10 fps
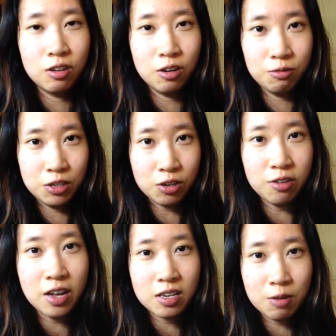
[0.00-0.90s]
a
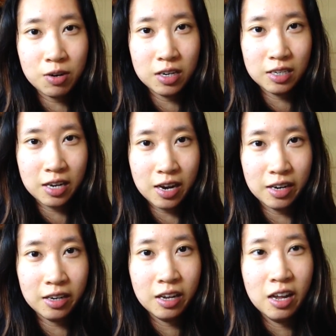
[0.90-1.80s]
result that someone is
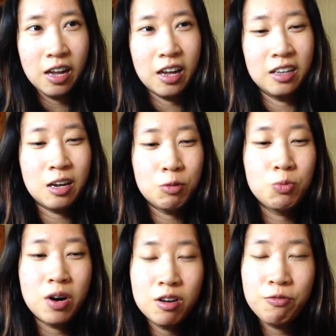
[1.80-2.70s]
getting and they will
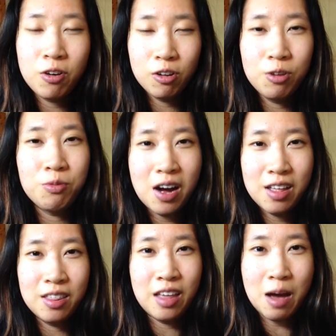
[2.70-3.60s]
want to follow
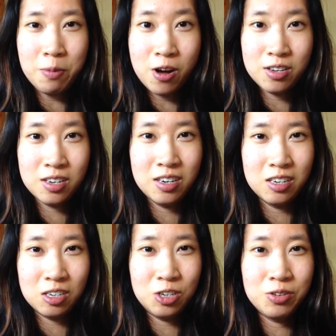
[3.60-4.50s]
what that person
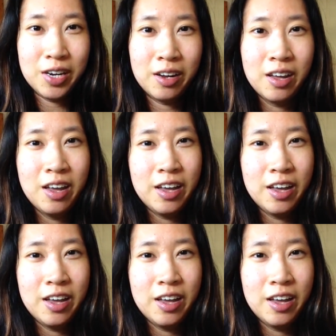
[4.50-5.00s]
is doing.